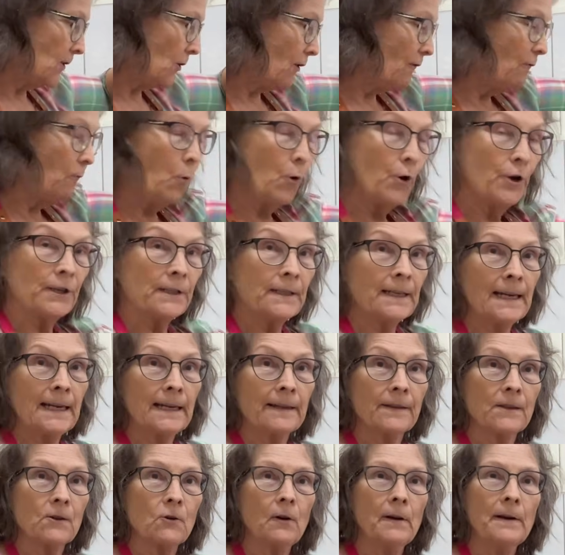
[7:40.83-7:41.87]
I've worked
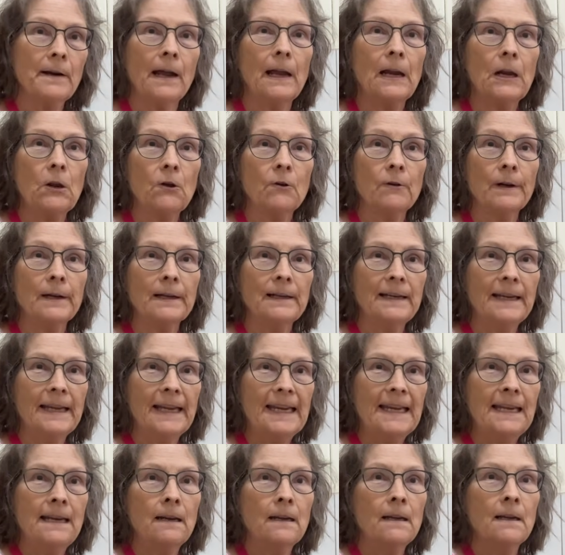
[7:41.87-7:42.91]
out that I no longer
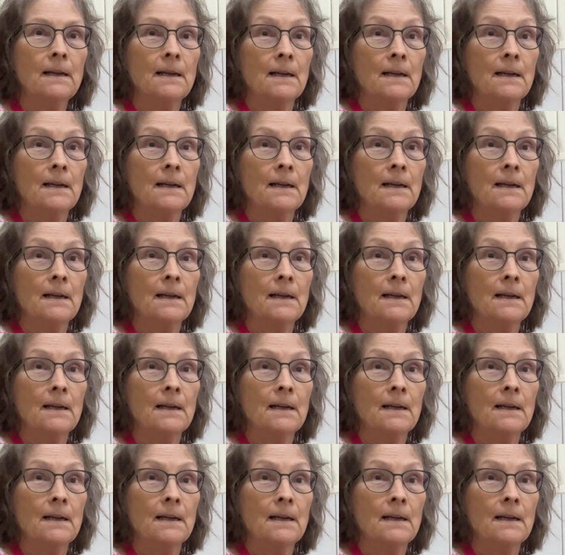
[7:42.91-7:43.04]
need